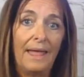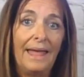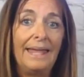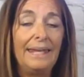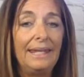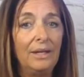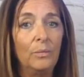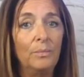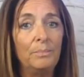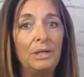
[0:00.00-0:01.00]
And it
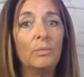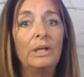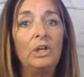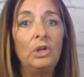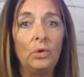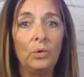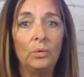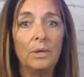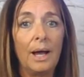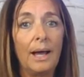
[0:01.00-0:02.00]
will be
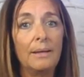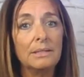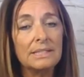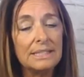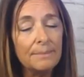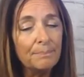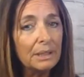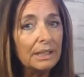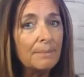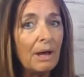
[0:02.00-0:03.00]
renewed
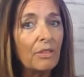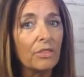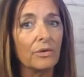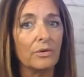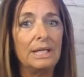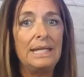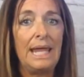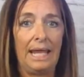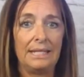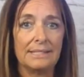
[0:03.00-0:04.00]
typically about 30
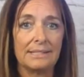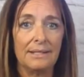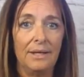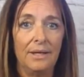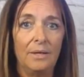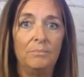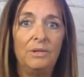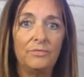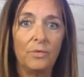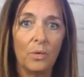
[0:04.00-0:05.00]
days
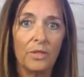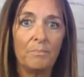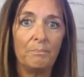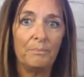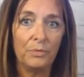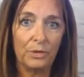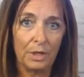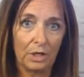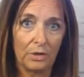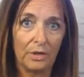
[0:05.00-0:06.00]
before the
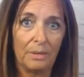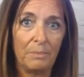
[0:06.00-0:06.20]
current